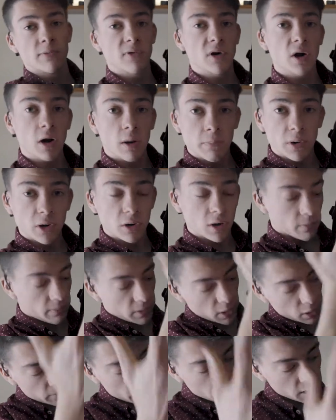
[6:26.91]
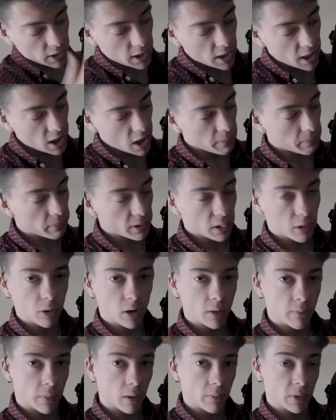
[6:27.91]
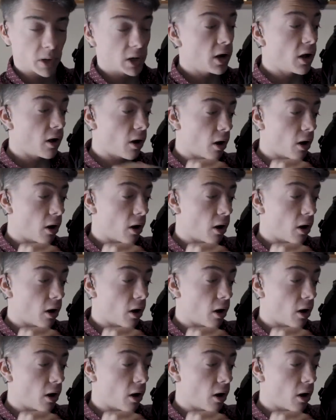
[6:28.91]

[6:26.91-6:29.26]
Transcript: for upper compartment and below compartment.